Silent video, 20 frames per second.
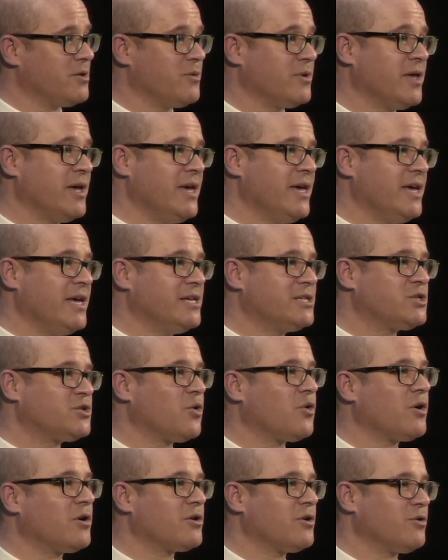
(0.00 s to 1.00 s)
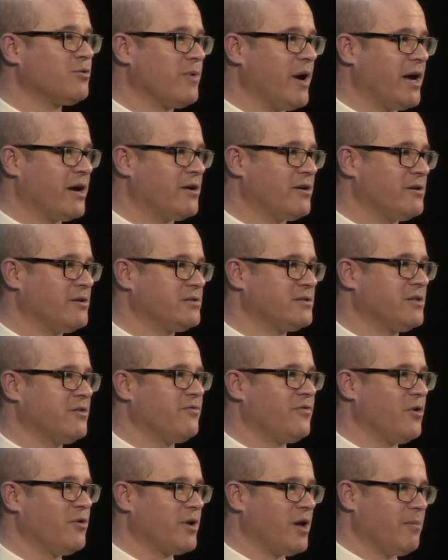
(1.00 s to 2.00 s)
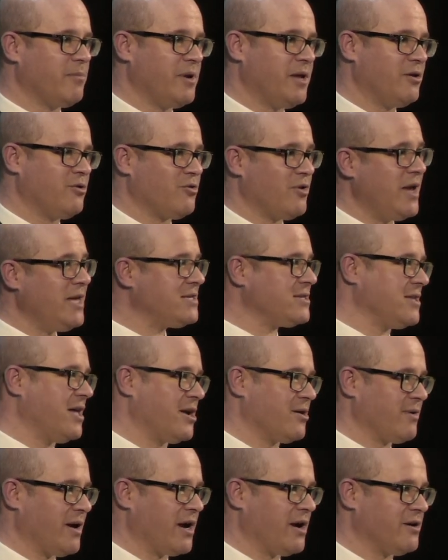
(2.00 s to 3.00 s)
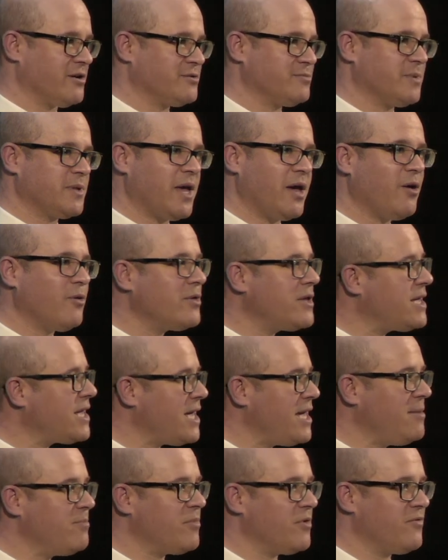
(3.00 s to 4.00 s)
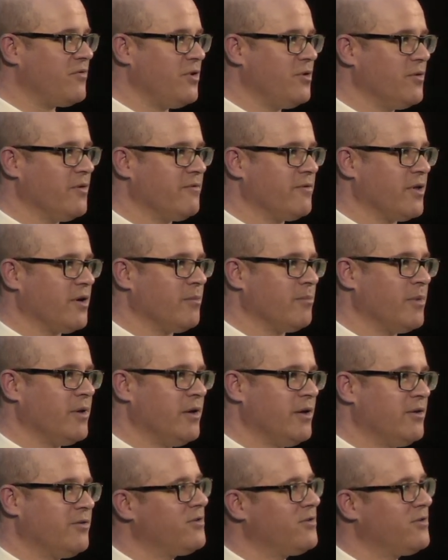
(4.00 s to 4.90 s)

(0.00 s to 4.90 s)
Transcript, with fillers: So with historical records, the phone company creates a lot of records, but they only keep a few of them.